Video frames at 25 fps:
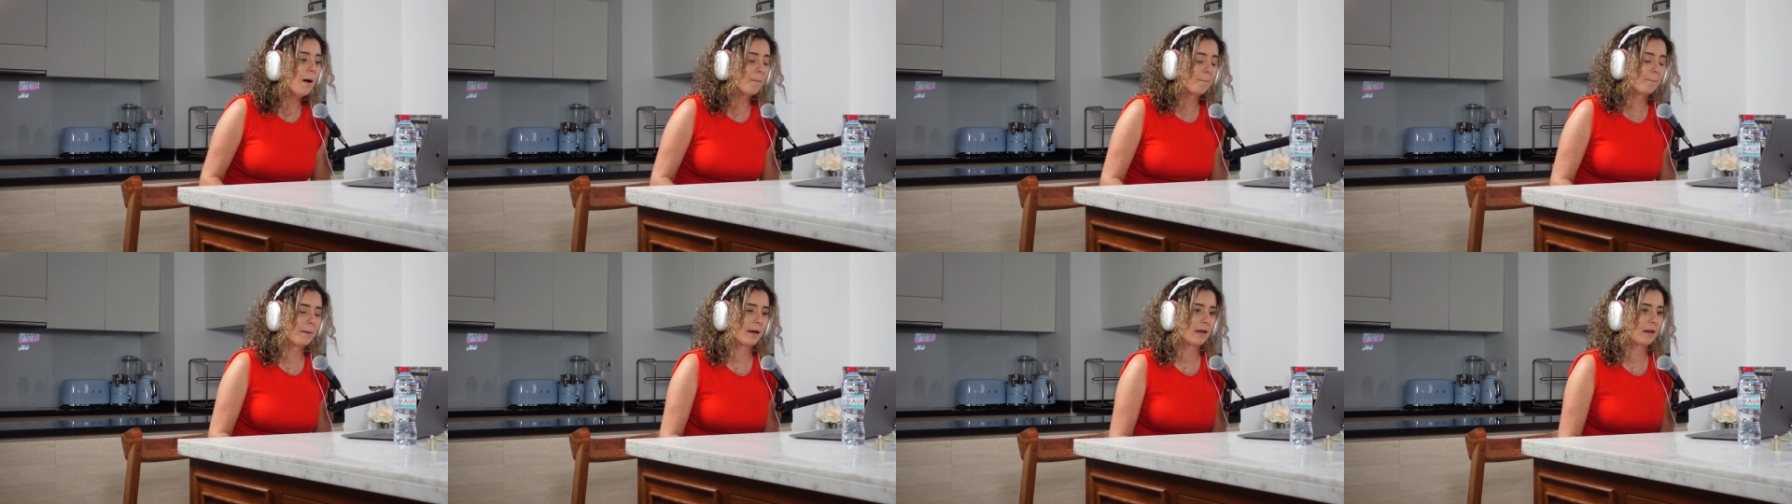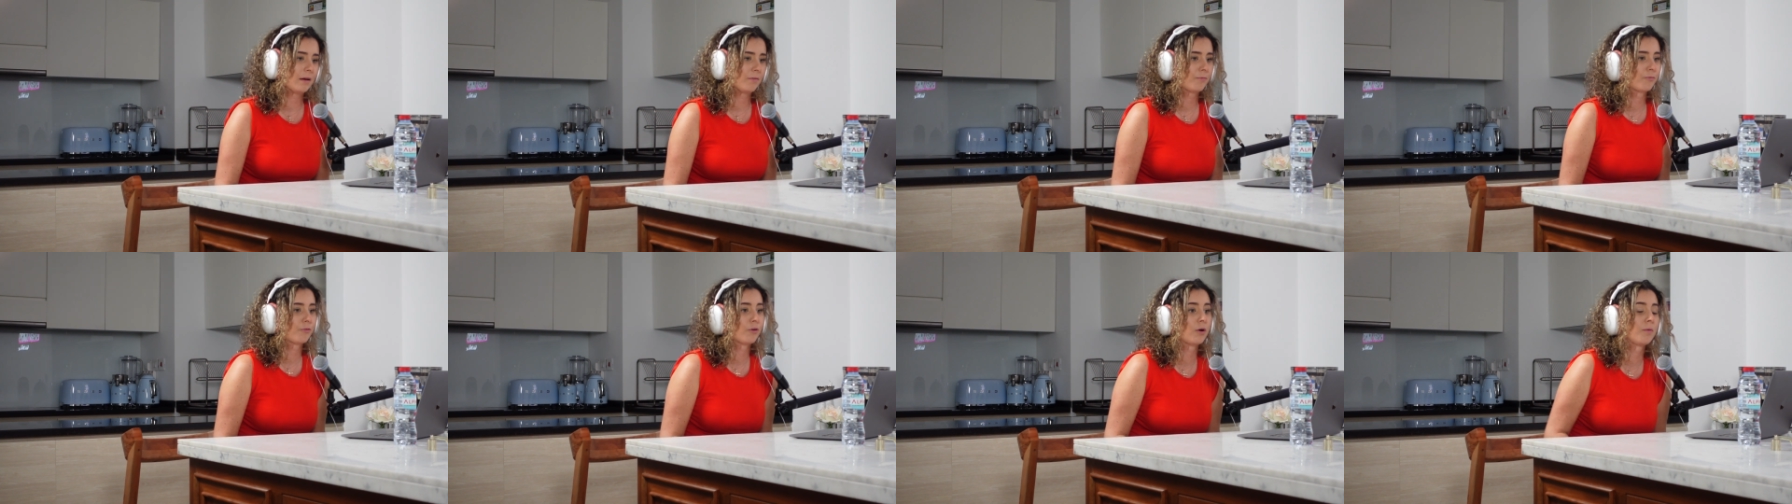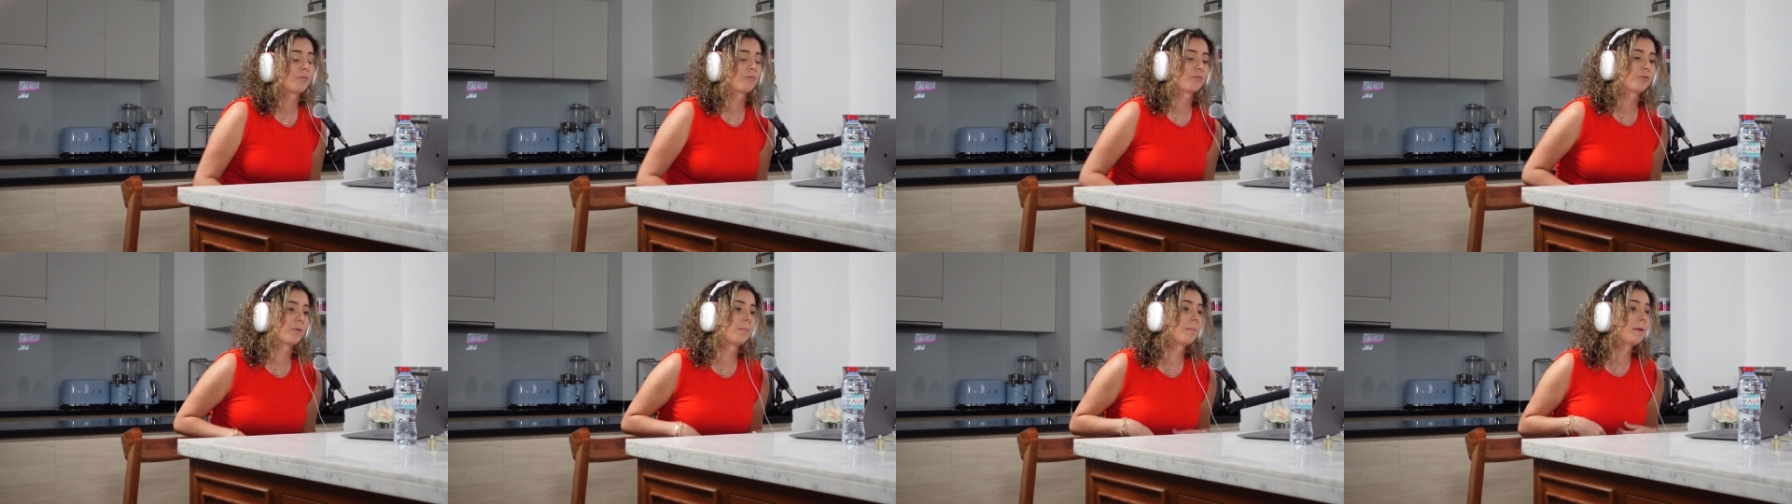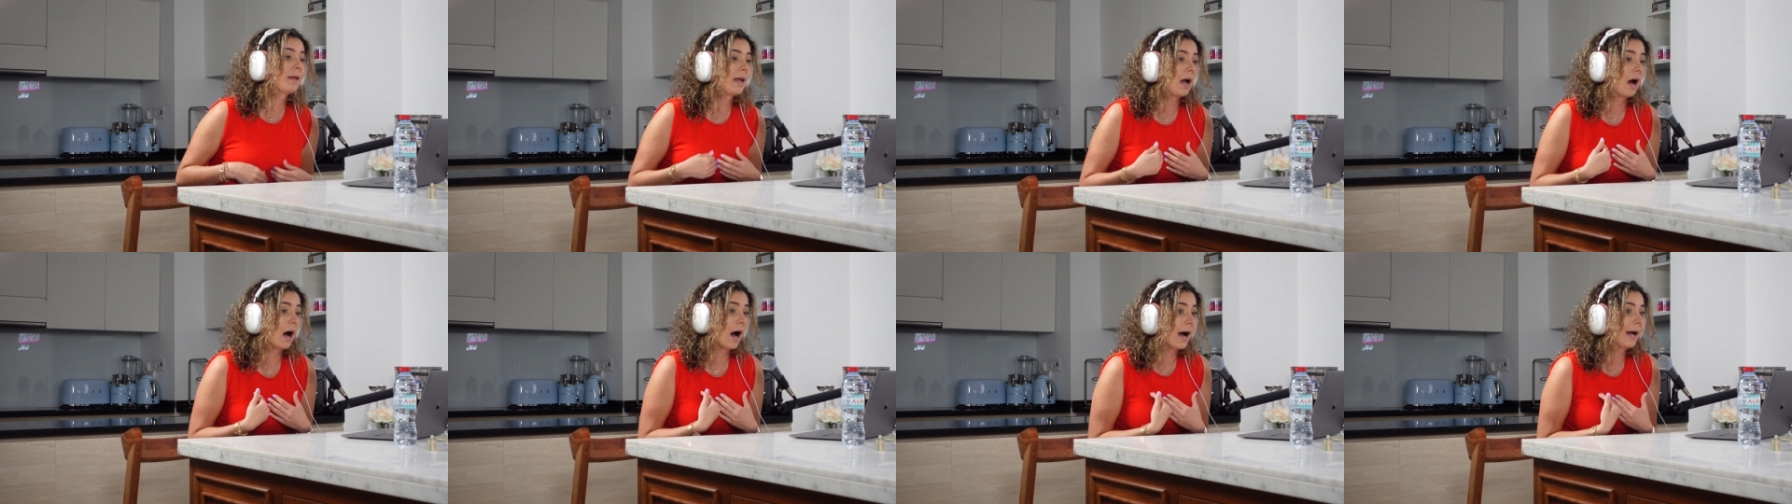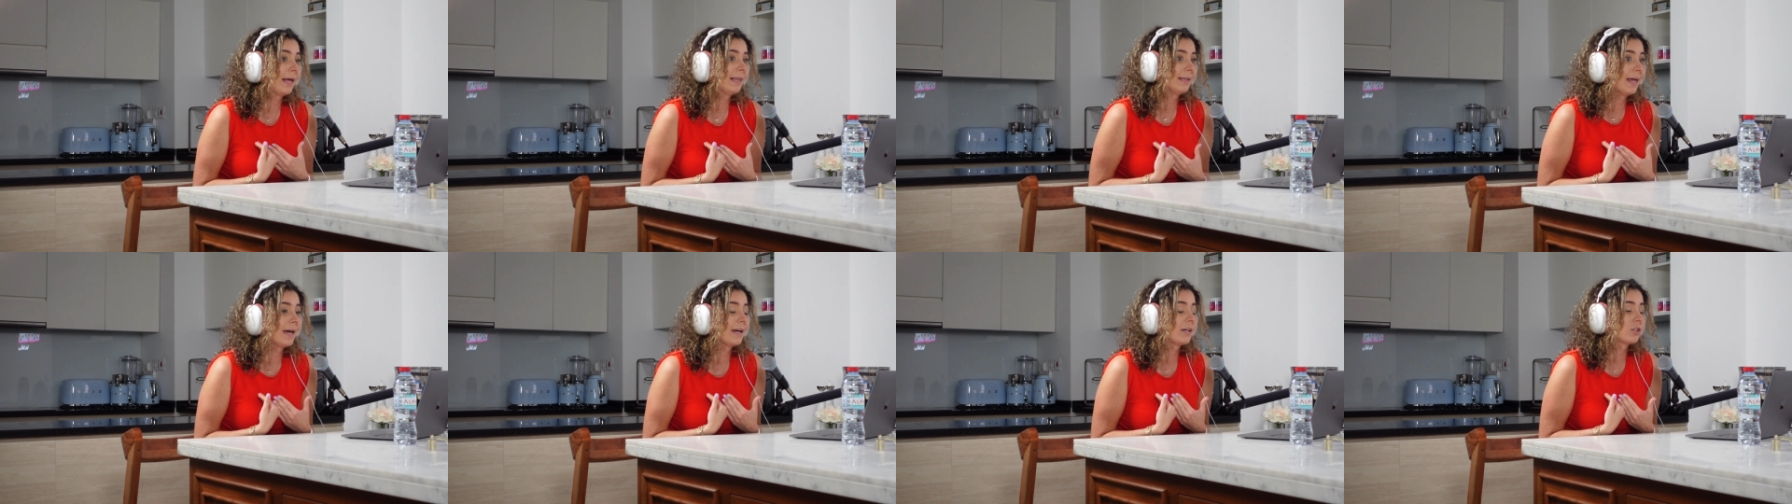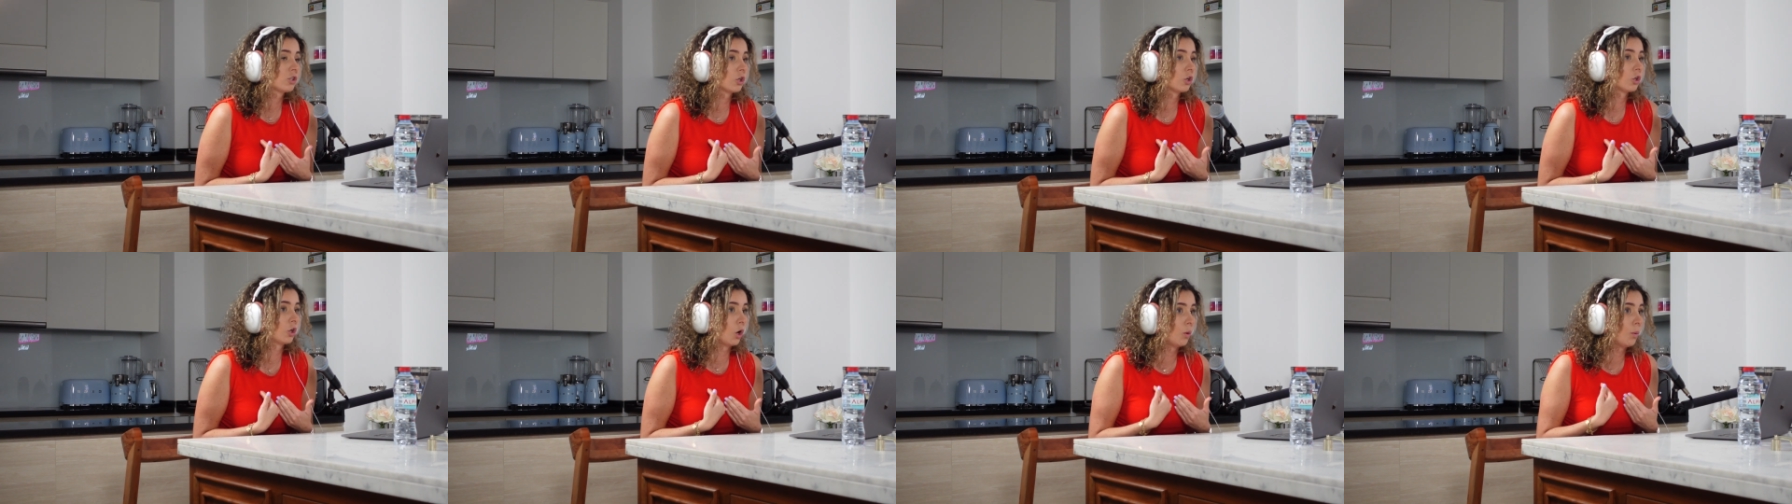but for for me, I like
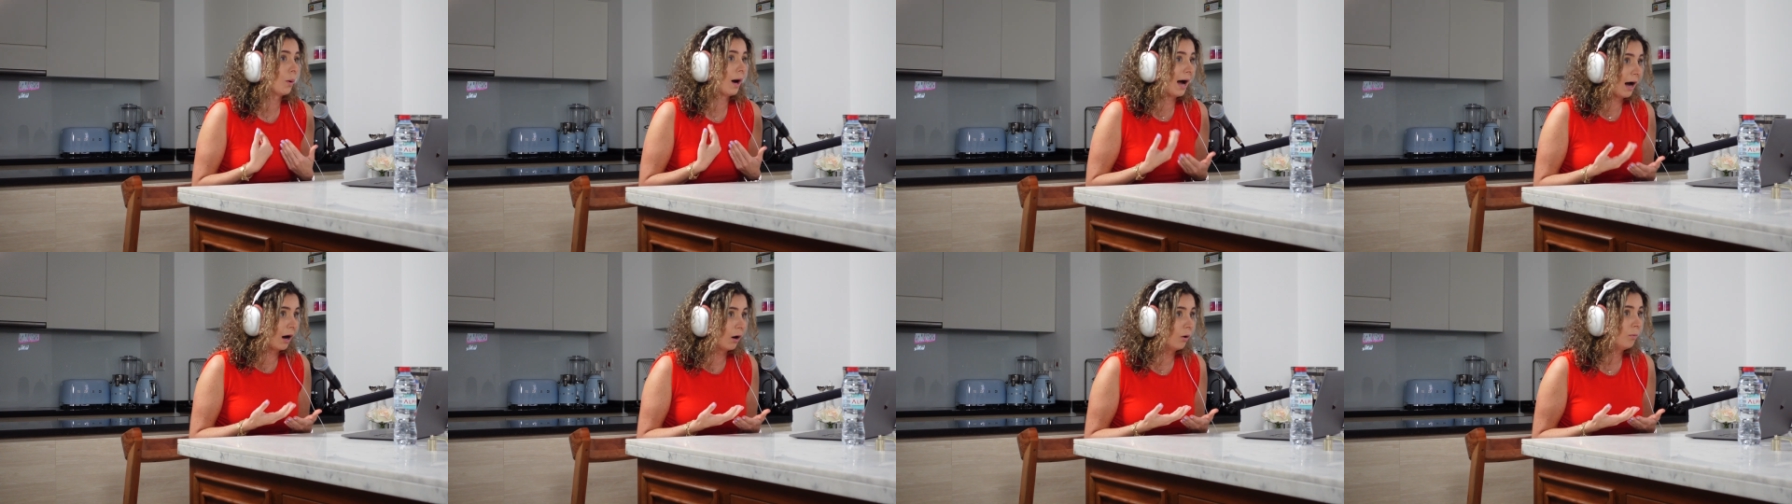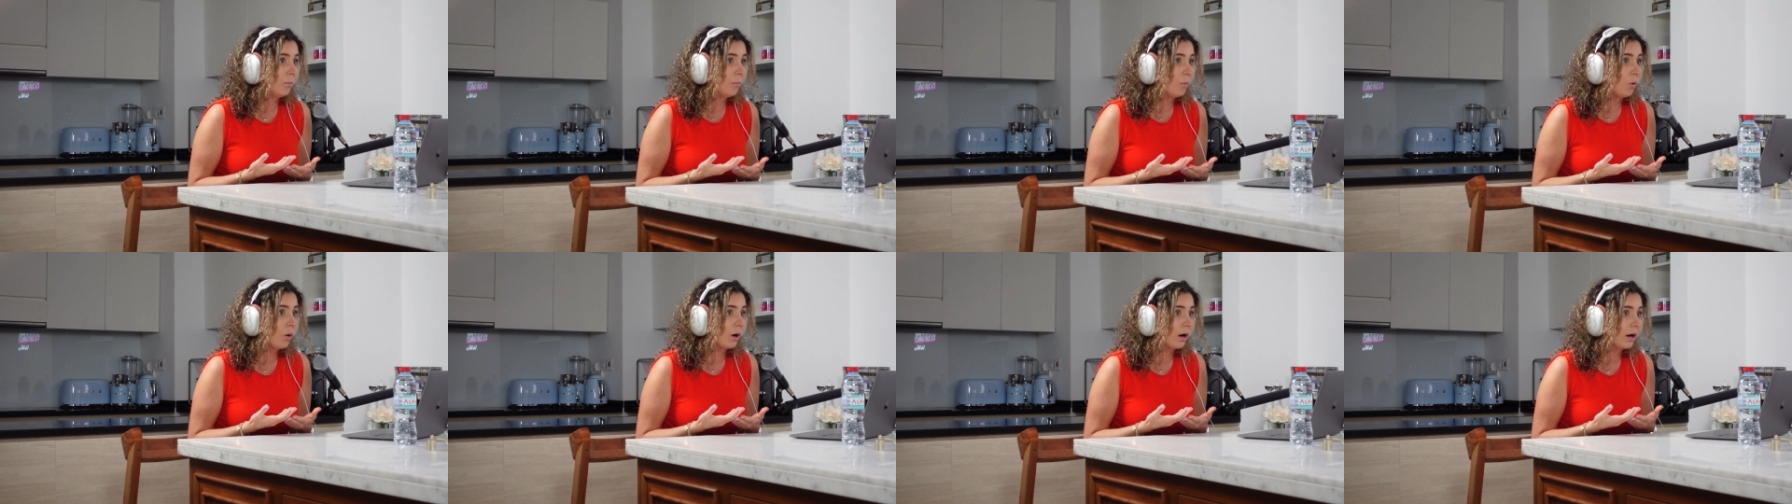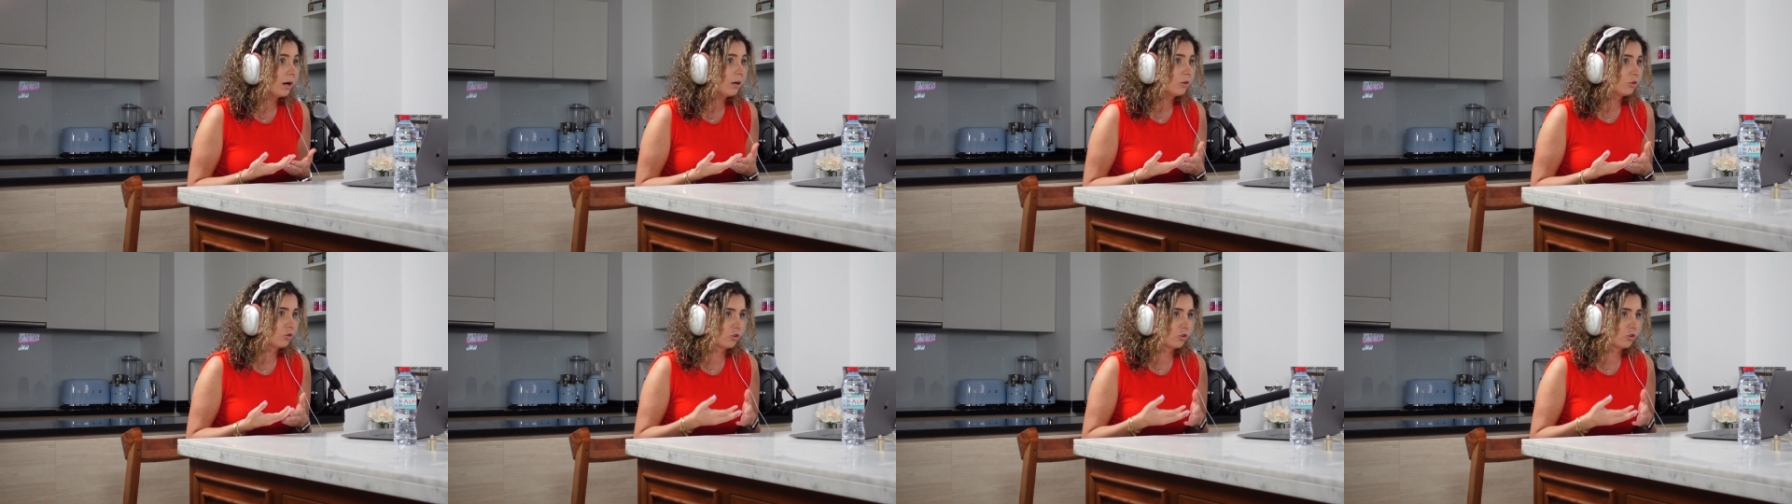to go out more